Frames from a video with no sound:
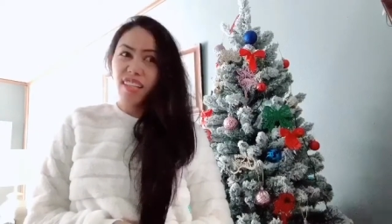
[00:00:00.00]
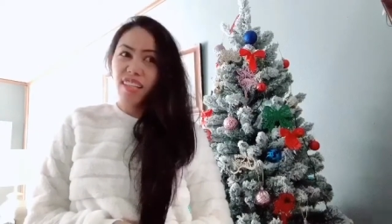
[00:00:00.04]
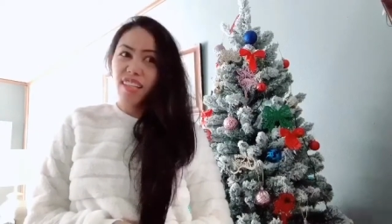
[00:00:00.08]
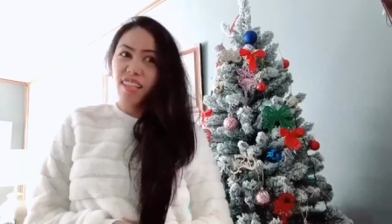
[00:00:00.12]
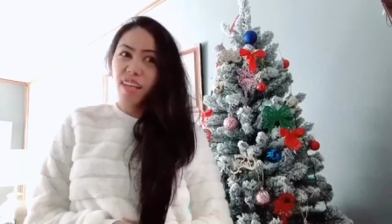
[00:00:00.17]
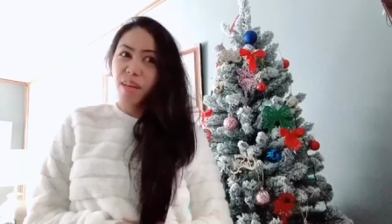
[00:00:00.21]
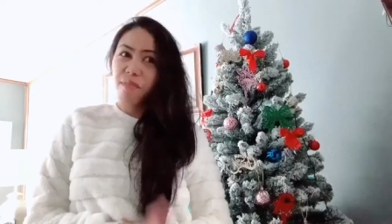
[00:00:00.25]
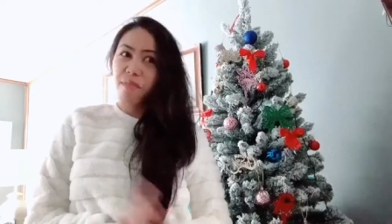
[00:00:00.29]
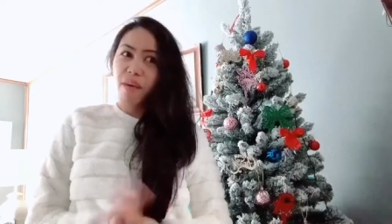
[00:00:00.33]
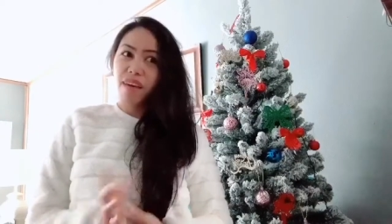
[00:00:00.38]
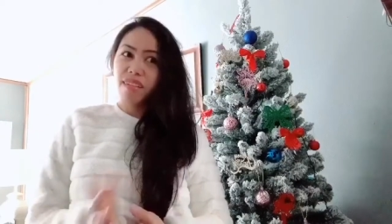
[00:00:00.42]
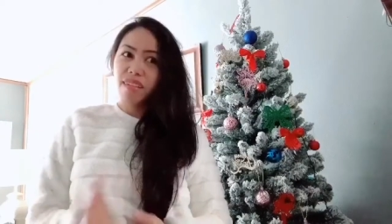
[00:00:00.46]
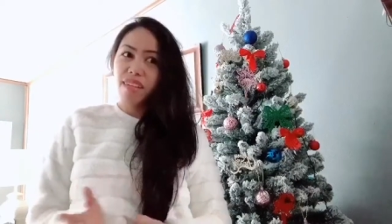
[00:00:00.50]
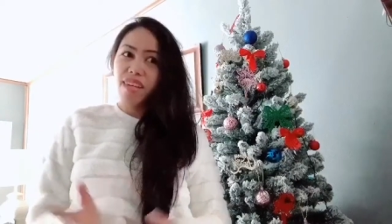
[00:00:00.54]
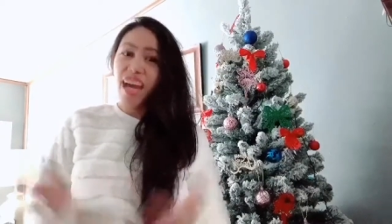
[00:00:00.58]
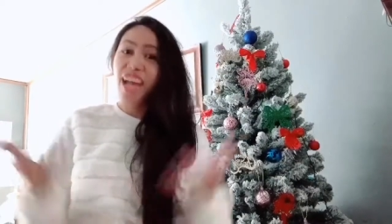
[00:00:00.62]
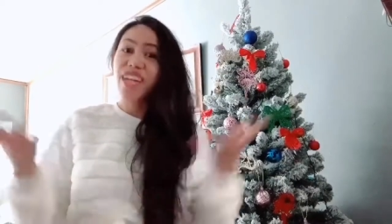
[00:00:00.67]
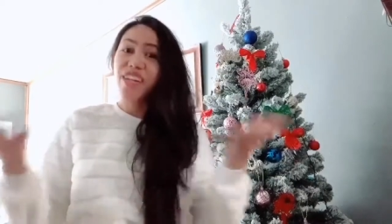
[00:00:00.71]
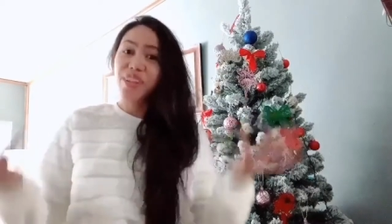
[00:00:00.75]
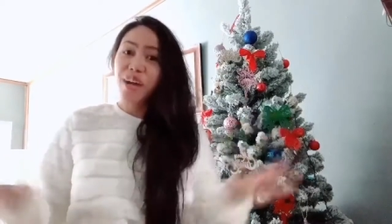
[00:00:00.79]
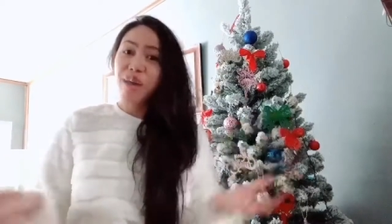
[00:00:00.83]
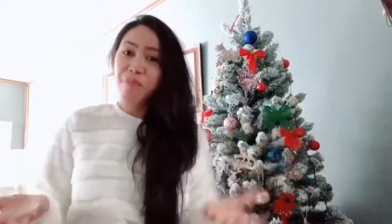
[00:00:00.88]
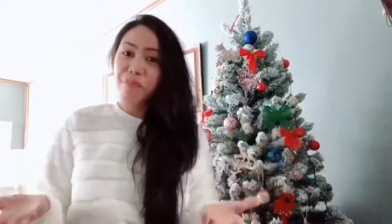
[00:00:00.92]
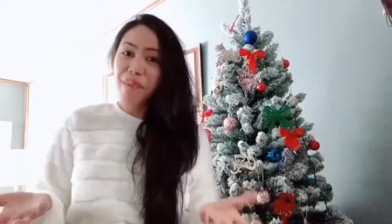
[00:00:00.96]
unboxing
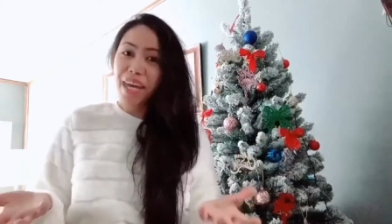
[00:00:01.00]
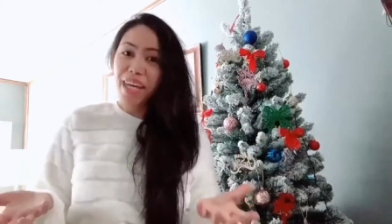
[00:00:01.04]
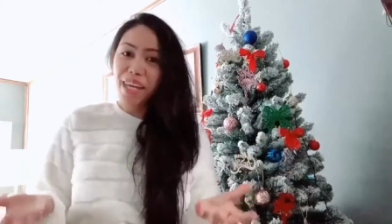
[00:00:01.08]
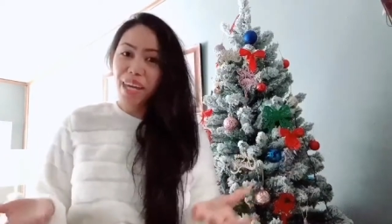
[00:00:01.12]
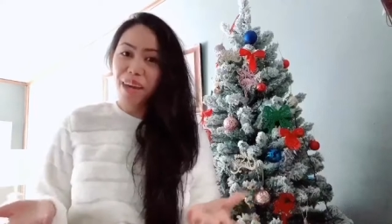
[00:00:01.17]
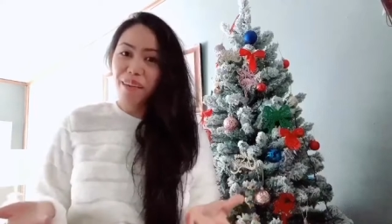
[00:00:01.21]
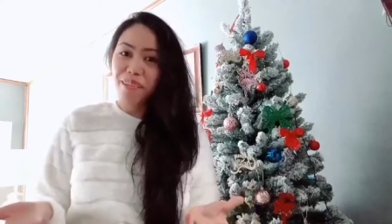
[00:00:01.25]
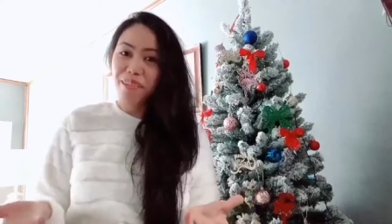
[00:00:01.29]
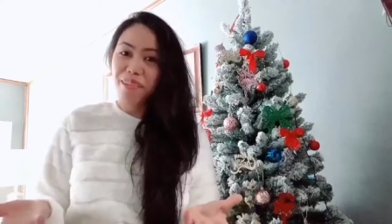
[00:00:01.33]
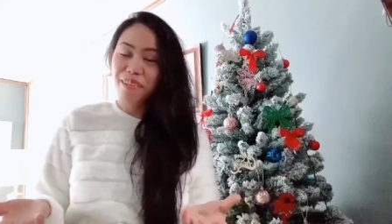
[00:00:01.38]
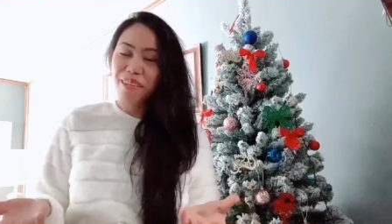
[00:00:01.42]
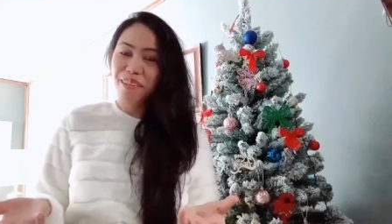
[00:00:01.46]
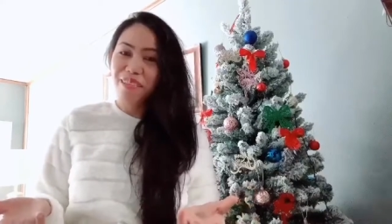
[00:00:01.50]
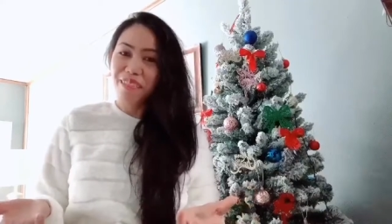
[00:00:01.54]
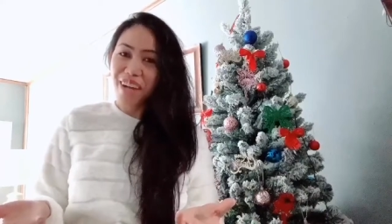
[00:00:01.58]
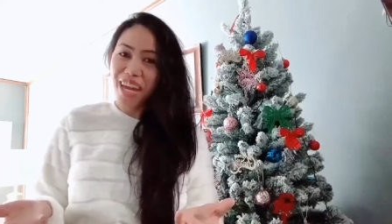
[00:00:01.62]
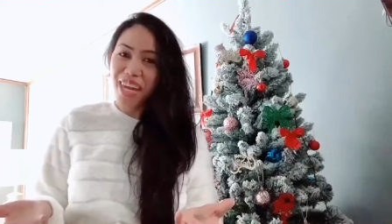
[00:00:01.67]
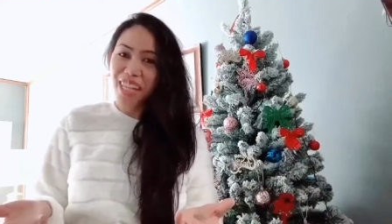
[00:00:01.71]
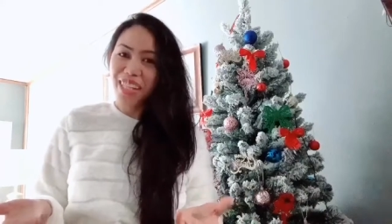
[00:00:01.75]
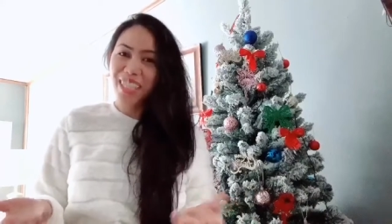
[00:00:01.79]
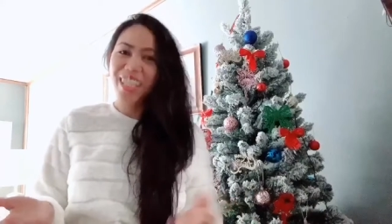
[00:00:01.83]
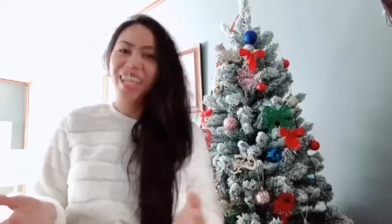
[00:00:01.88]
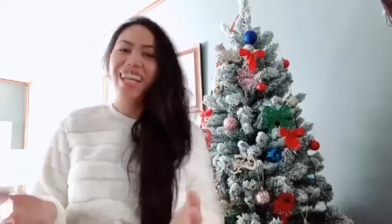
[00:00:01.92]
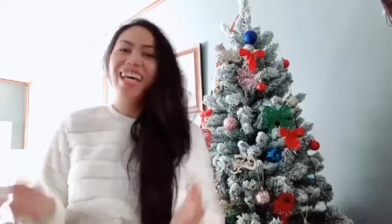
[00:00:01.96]
unwrap my gift right
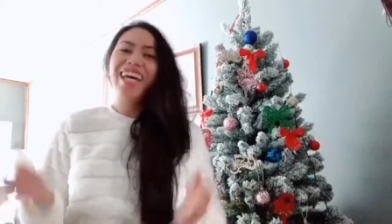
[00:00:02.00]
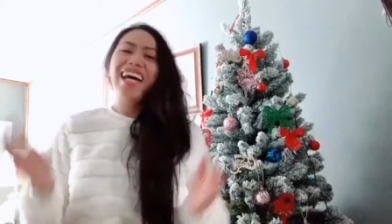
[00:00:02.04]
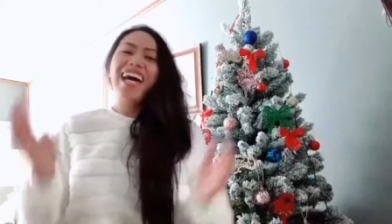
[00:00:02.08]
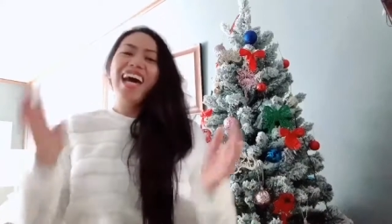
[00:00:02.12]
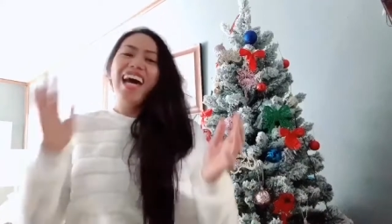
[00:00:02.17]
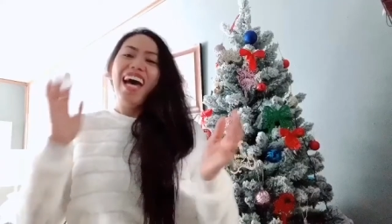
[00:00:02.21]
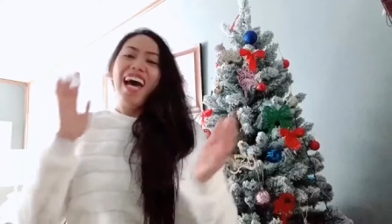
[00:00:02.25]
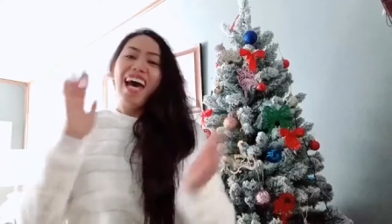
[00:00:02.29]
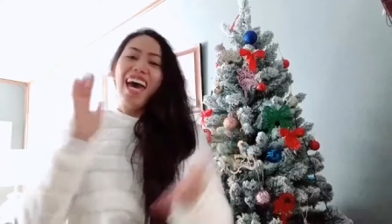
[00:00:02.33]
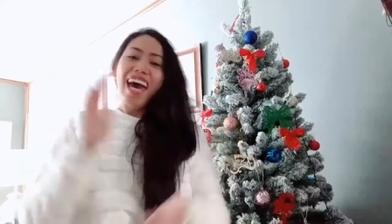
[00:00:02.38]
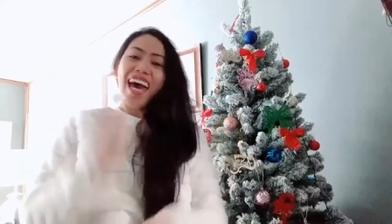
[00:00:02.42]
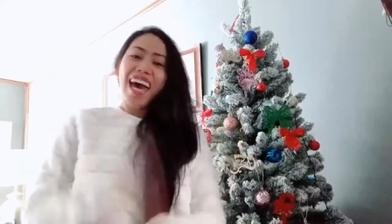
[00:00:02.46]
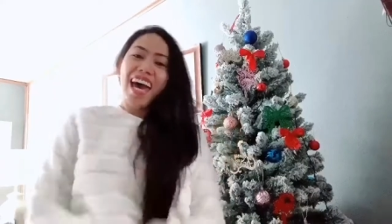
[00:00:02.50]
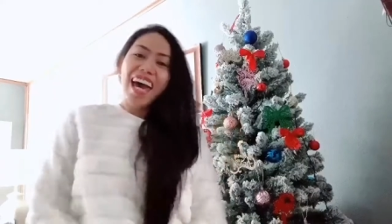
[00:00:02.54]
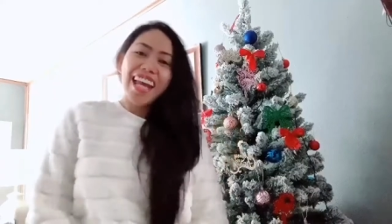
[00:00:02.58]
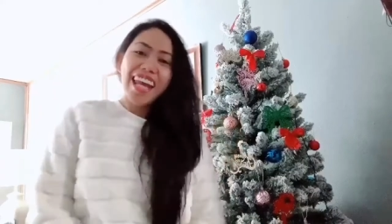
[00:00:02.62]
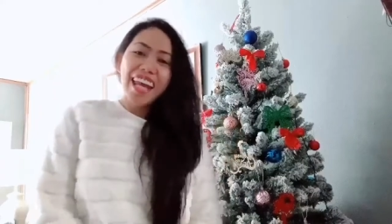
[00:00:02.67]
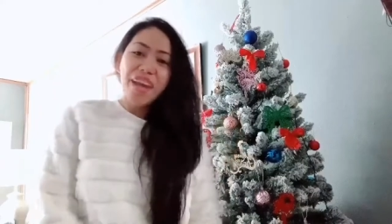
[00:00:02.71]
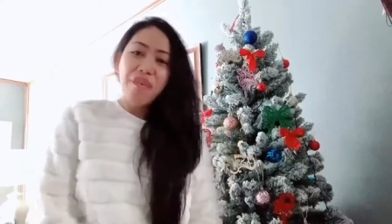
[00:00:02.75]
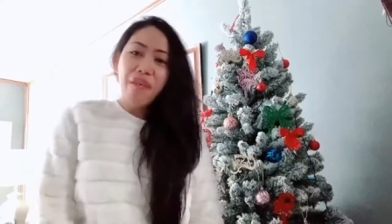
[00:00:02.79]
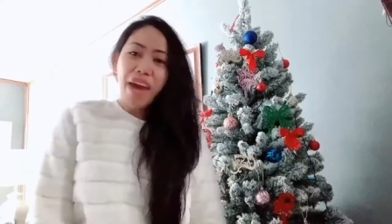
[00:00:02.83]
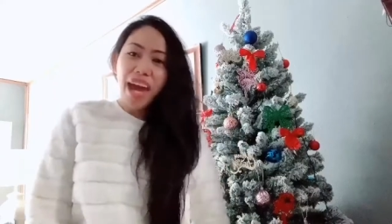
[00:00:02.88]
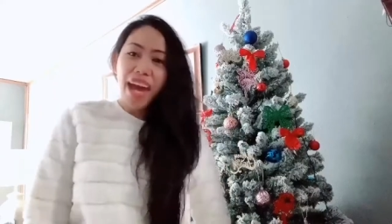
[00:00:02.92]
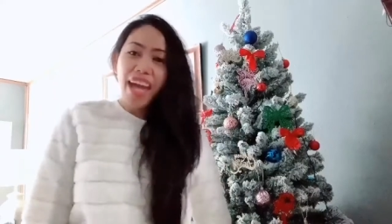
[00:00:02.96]
and
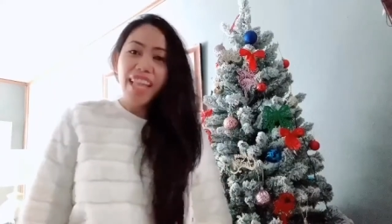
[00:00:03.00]
anyway